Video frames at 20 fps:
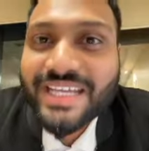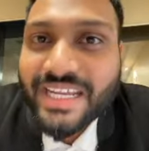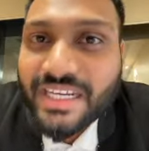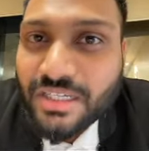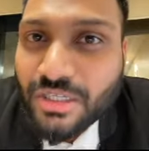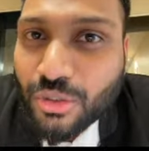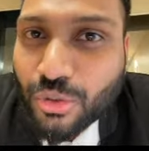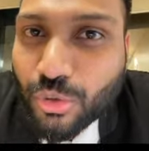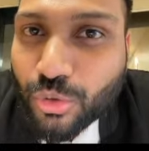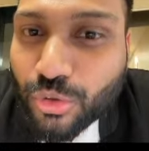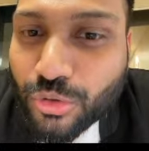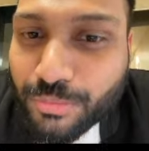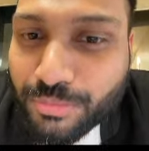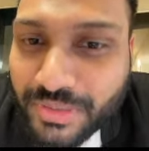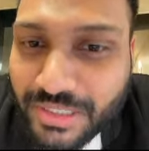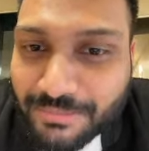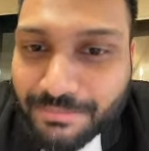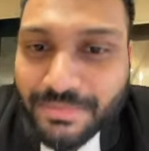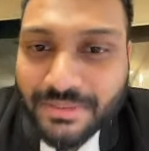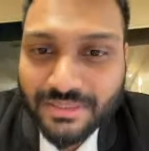10 crore
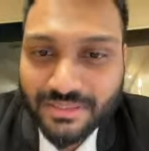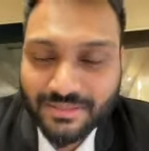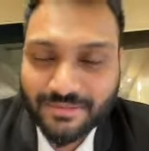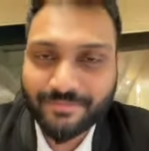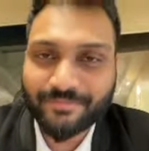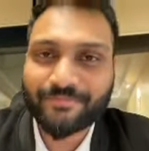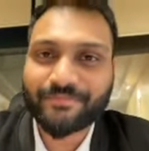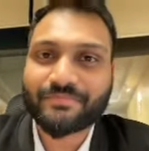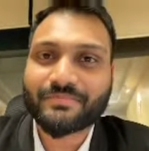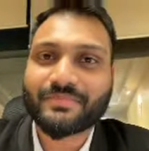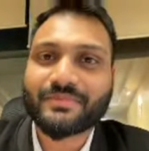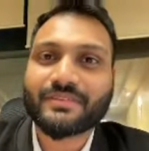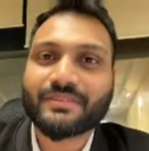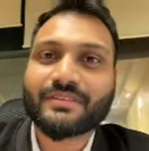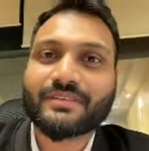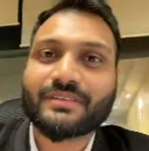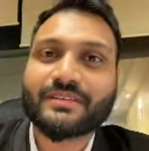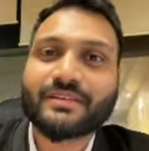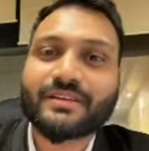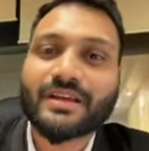people
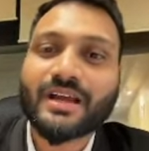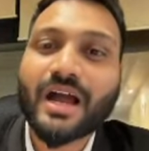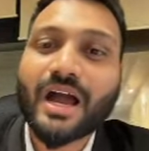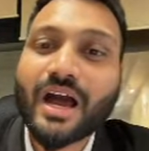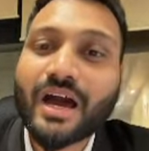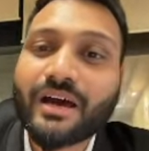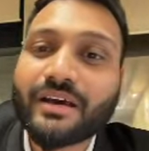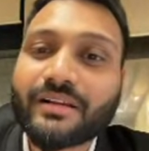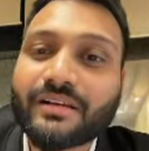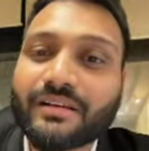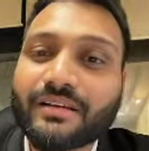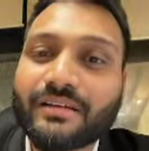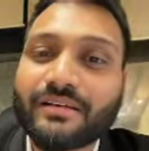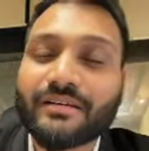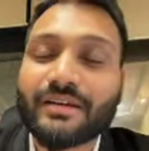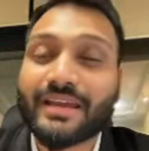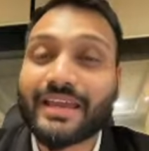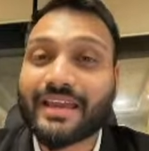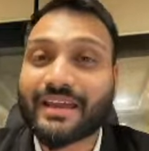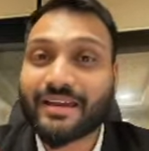are
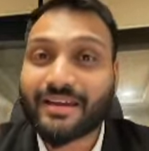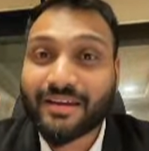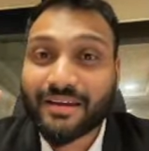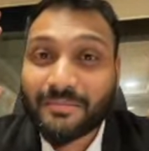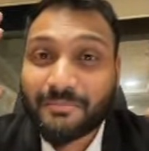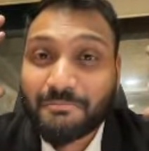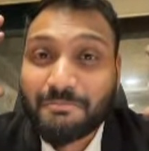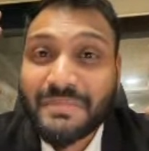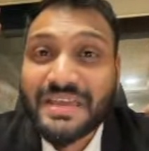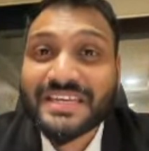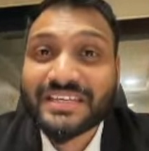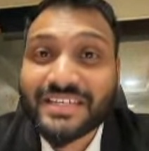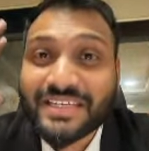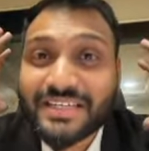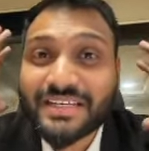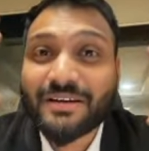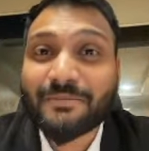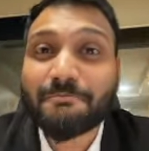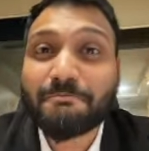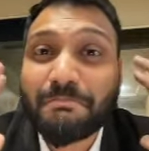
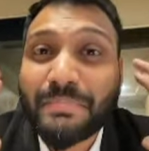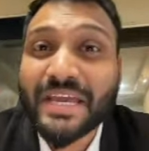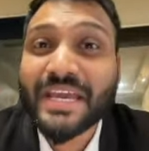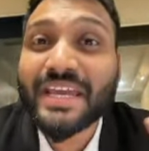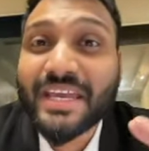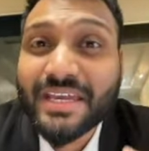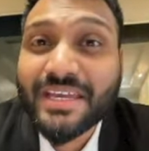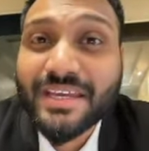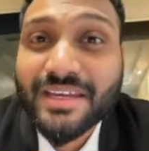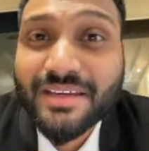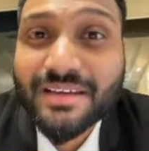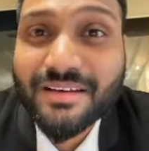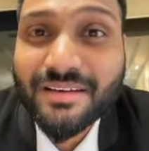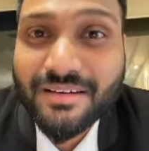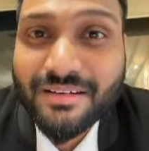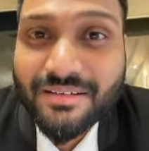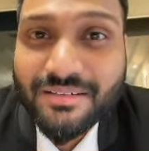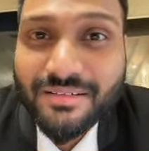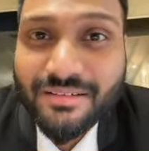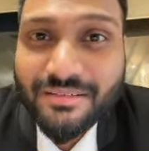making a big
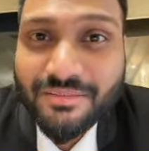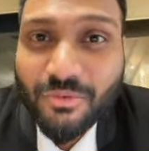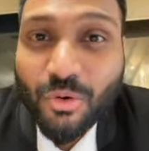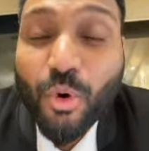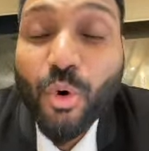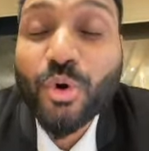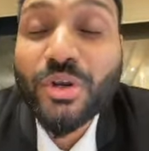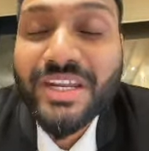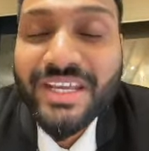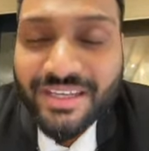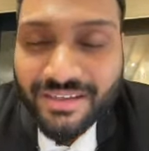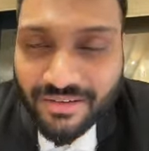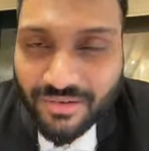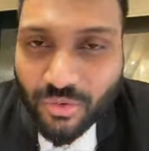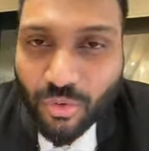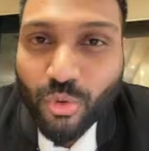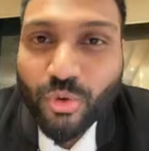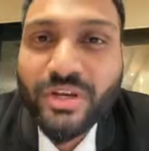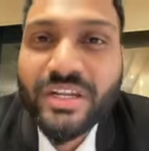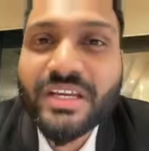owning
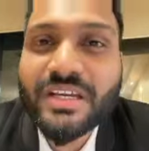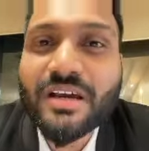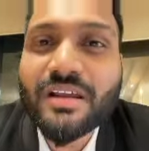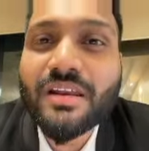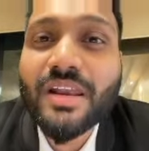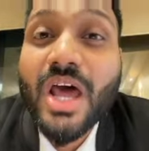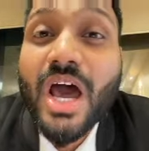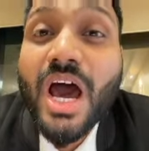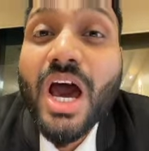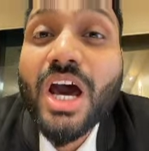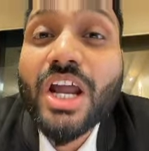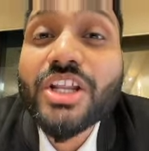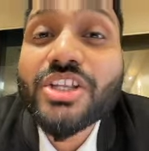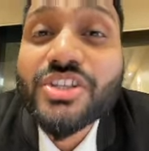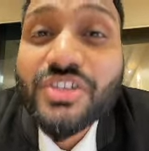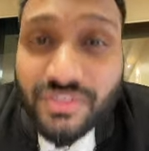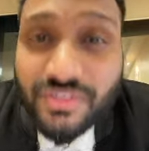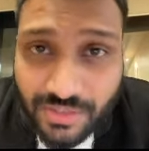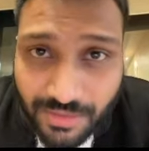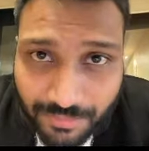a
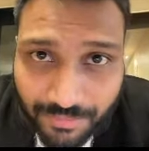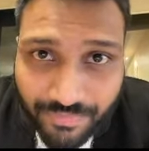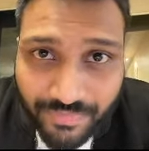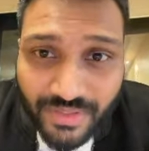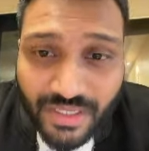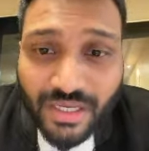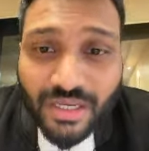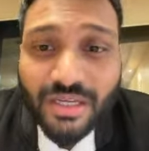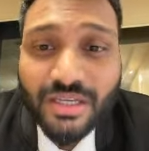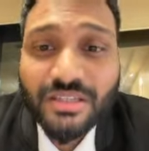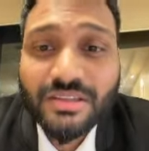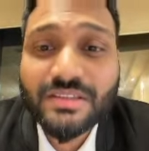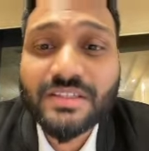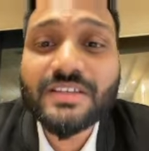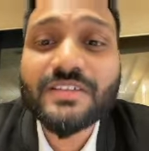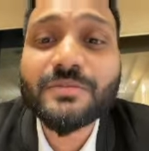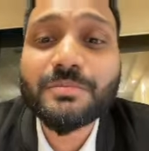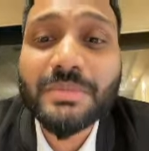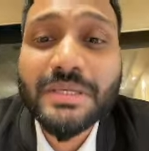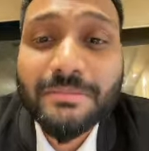large sum.
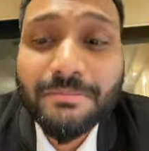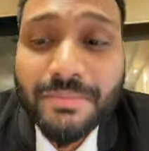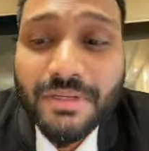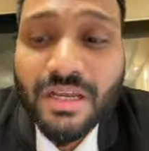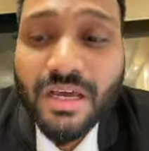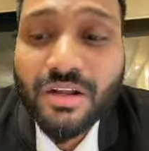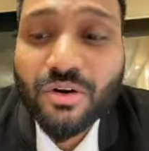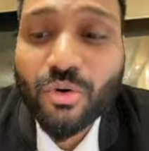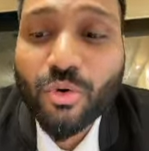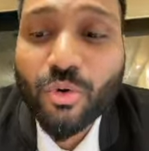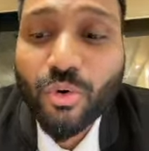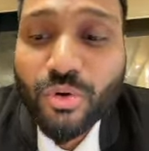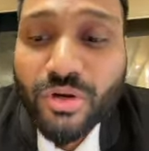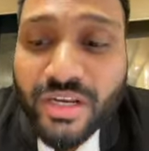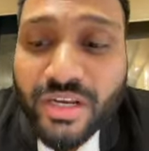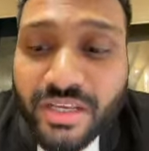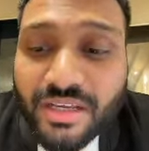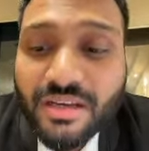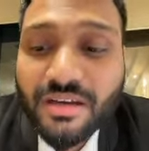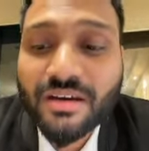These people are
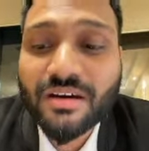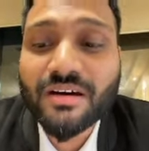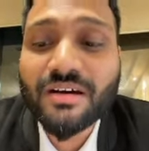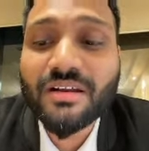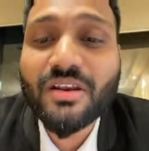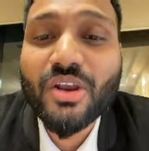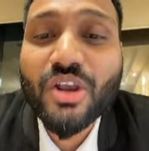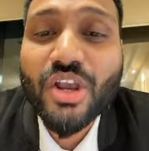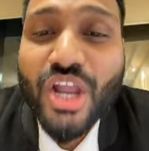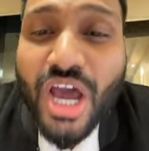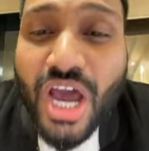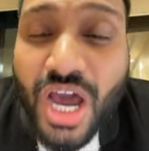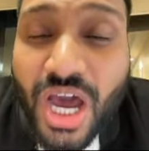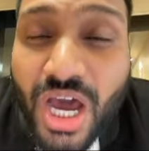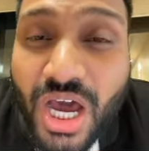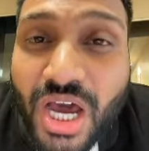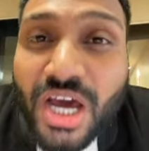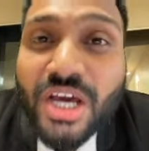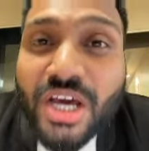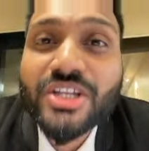owning a
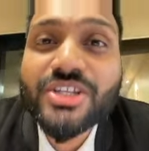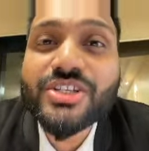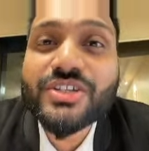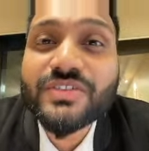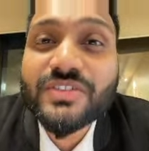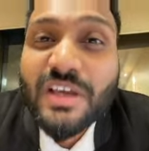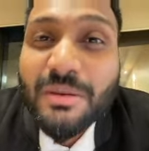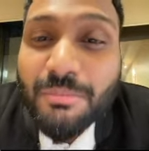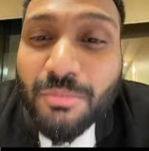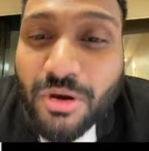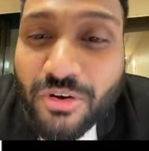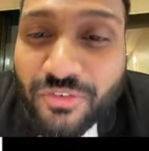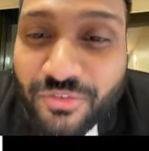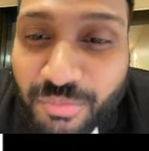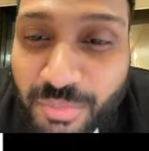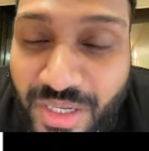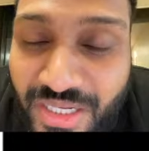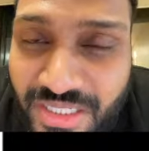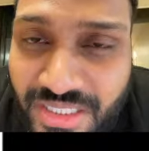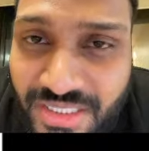large sum of
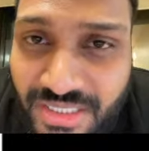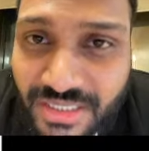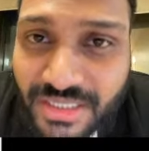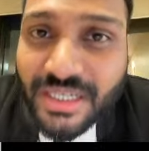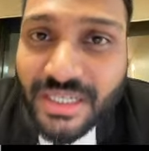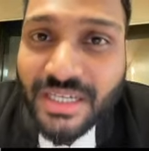money,